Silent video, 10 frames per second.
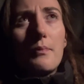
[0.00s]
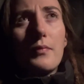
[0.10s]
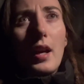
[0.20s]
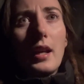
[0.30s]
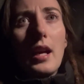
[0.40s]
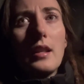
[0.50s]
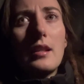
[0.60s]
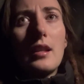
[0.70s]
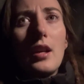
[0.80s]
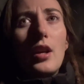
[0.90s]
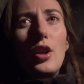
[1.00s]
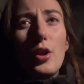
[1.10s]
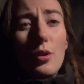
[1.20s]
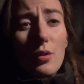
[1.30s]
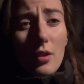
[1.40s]
I guess,
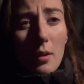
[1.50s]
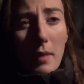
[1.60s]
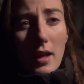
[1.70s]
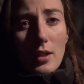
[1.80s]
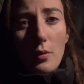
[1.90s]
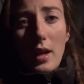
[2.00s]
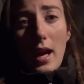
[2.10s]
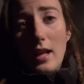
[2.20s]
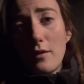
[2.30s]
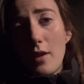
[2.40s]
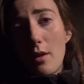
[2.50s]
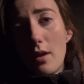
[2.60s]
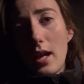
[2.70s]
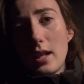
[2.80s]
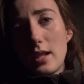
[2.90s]
loose compared to what it has felt
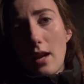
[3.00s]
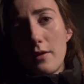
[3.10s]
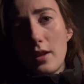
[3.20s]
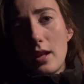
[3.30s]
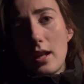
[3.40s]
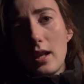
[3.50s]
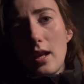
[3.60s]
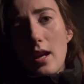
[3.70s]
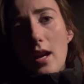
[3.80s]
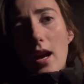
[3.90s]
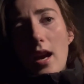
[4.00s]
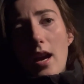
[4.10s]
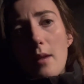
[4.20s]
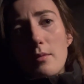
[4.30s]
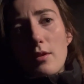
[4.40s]
like, definitely. So
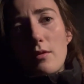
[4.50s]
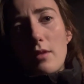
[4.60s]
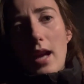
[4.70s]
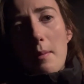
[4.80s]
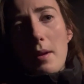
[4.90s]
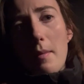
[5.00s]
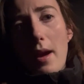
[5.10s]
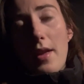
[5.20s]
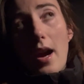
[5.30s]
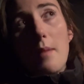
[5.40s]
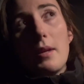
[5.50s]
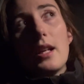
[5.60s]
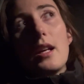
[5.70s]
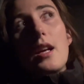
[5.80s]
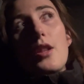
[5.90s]
I was really happy about that. I mean,
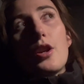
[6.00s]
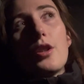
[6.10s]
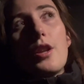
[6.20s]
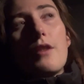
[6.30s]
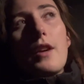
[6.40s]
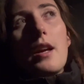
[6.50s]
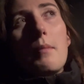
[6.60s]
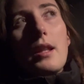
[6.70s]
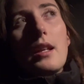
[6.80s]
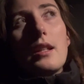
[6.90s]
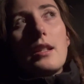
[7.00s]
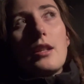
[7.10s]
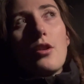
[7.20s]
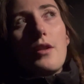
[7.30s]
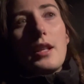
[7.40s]
the good thing for him, I think, is
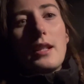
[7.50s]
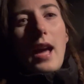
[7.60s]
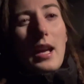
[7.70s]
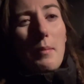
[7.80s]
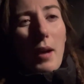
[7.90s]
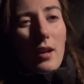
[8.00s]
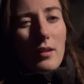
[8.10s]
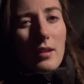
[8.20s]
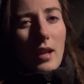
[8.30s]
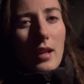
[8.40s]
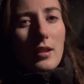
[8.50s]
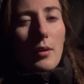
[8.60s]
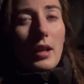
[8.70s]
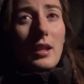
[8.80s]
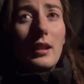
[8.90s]
he's got these hay bales. And so
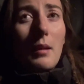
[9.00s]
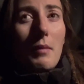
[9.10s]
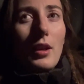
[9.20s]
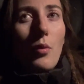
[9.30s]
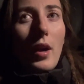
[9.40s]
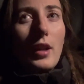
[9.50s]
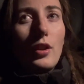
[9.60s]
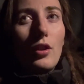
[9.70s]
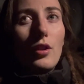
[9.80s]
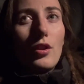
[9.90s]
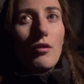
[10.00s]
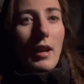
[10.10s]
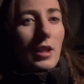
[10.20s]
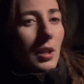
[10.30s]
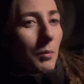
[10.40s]
I think they make quite good
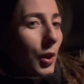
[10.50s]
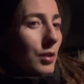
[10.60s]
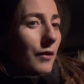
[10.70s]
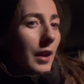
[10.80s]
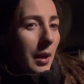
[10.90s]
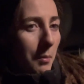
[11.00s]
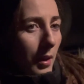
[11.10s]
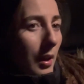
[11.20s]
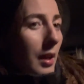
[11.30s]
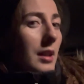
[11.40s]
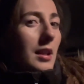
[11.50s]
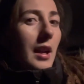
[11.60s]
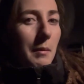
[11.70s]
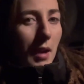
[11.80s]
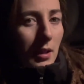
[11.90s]
scratching posts for him to
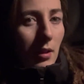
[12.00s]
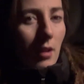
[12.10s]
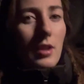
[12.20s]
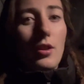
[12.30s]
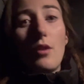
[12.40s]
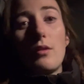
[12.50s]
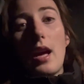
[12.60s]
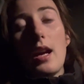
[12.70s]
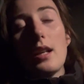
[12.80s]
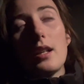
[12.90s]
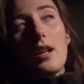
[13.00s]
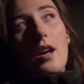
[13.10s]
like massage his own neck.